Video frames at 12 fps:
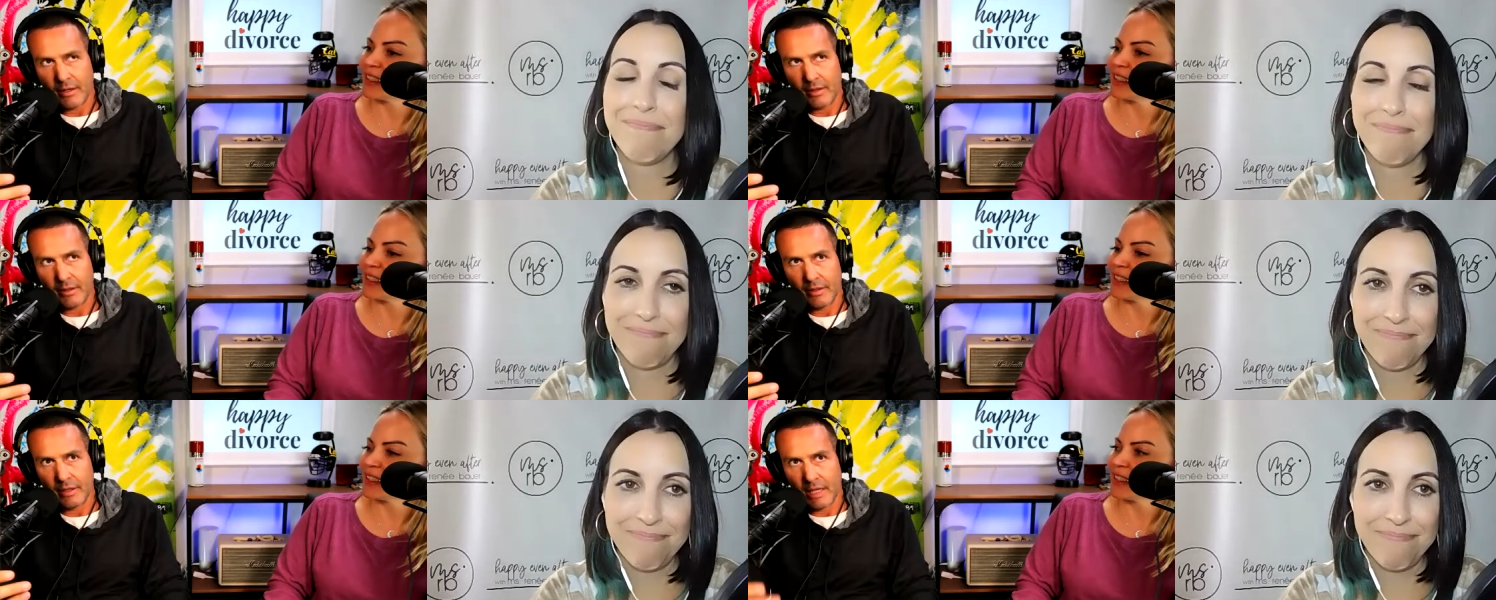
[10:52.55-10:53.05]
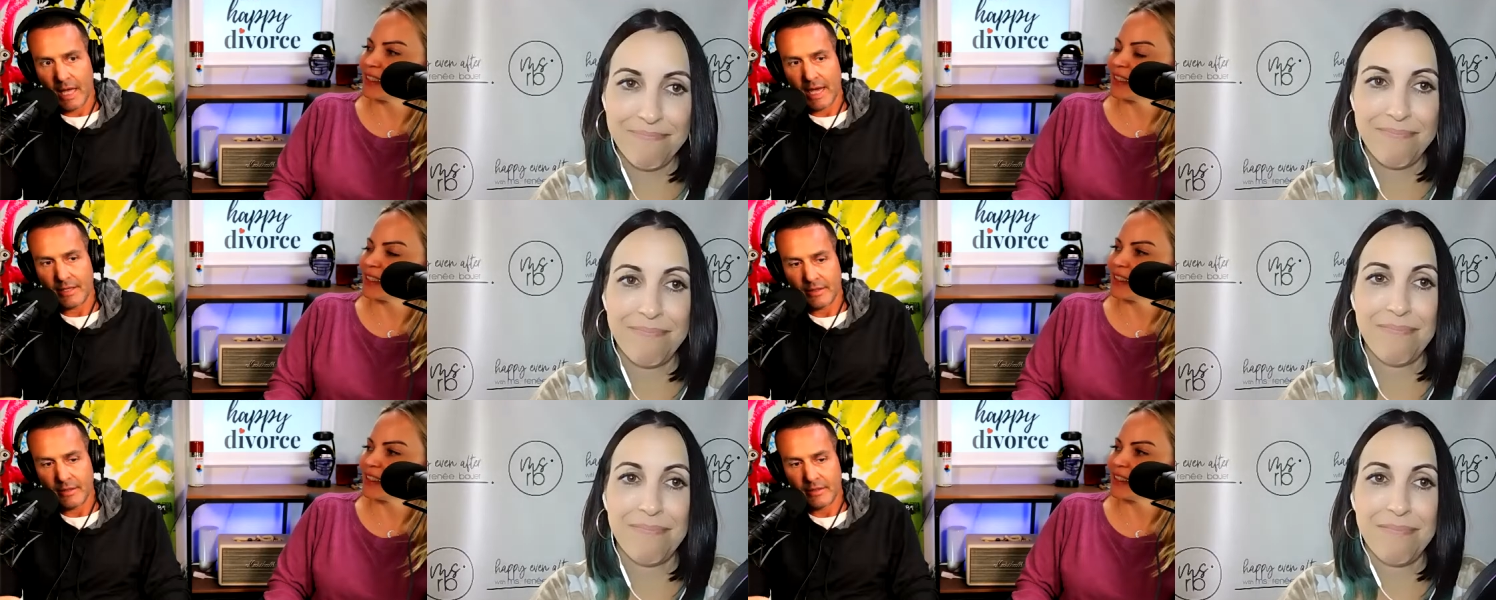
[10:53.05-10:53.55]

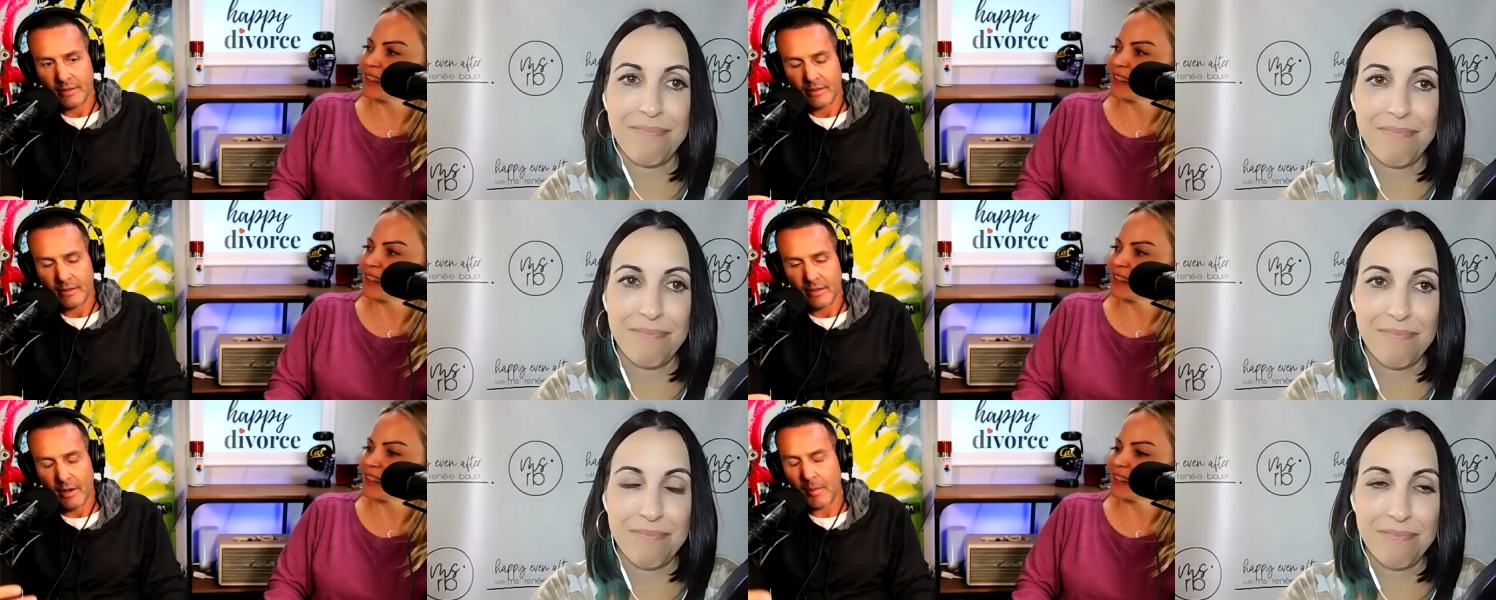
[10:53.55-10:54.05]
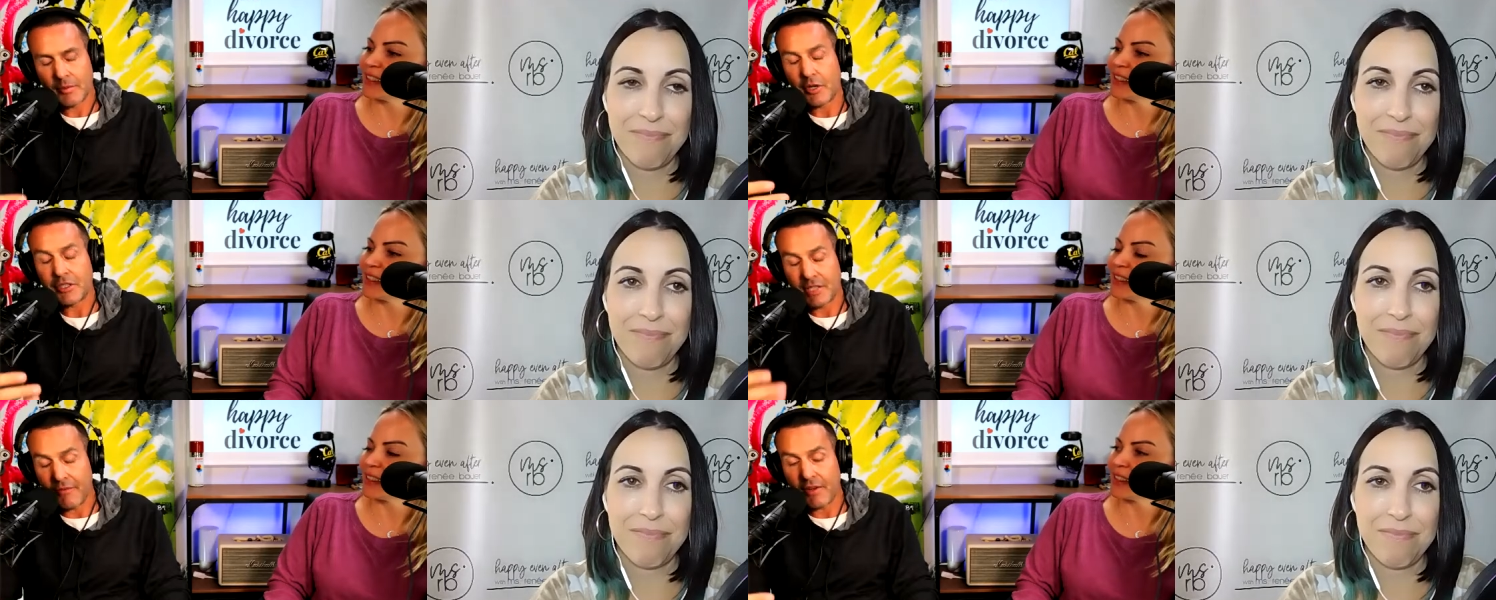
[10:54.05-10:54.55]
Speaker 1: less. I'm sorry,
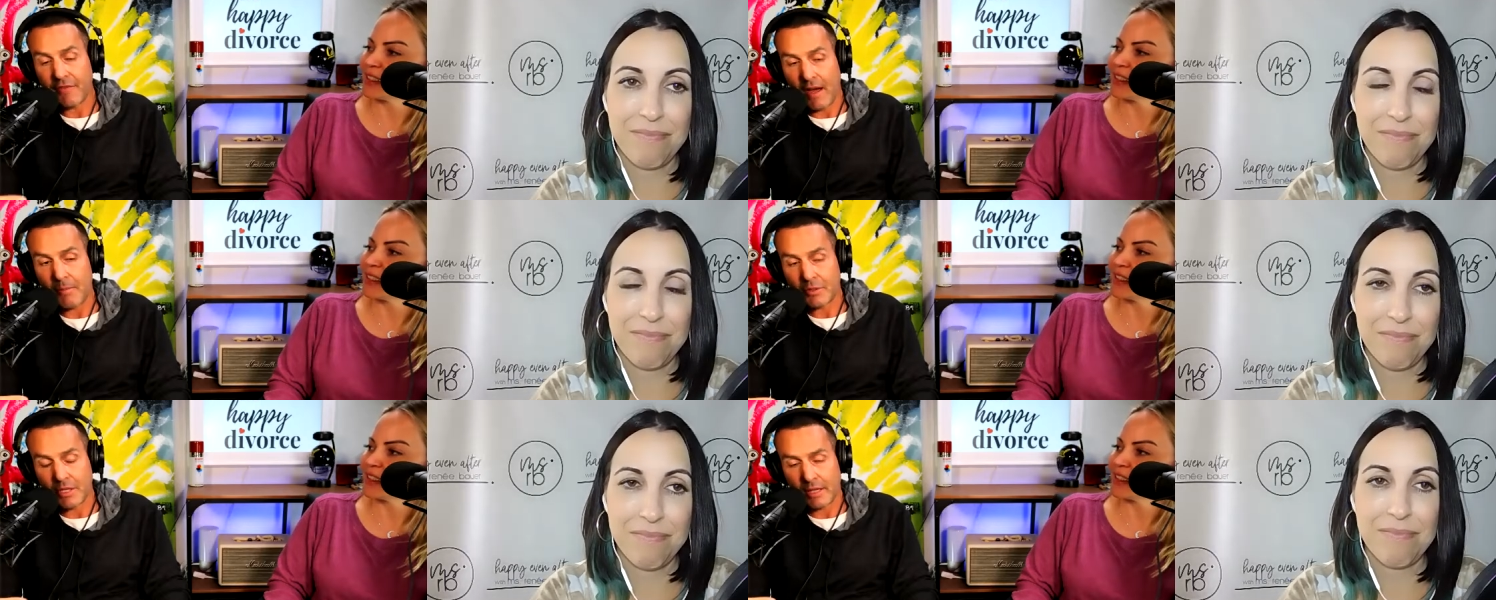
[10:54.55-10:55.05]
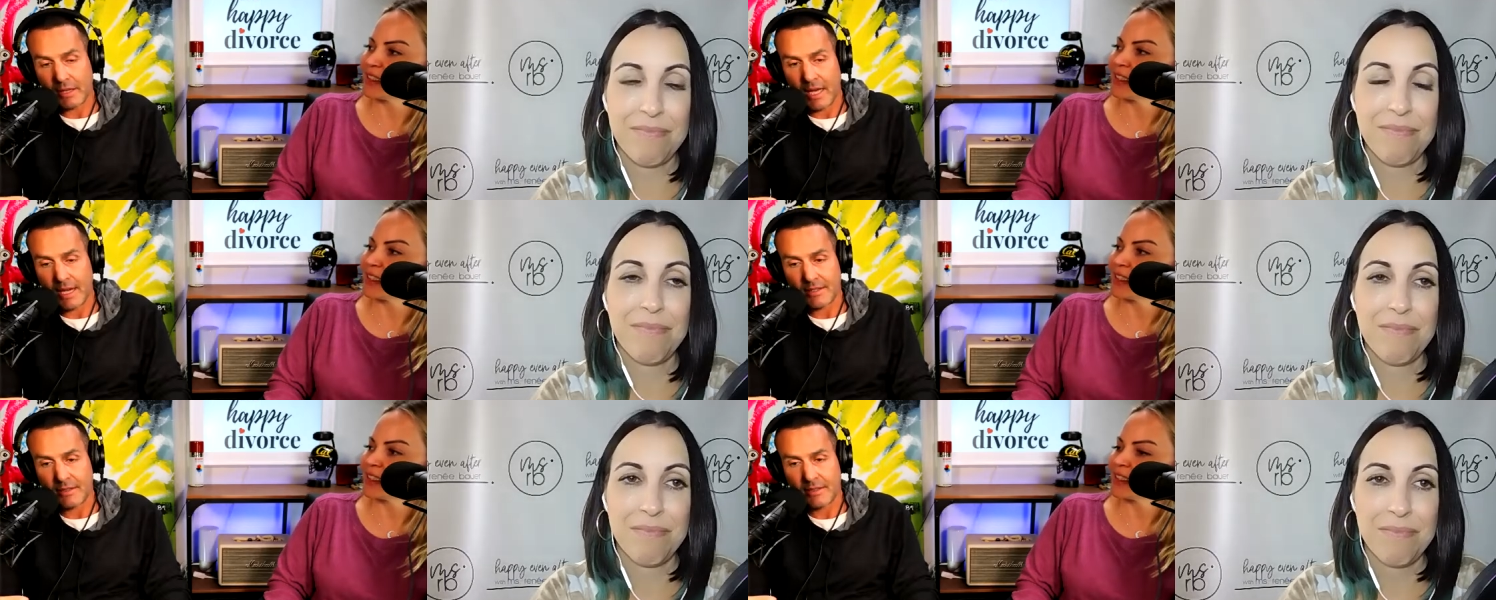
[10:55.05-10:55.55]
75% less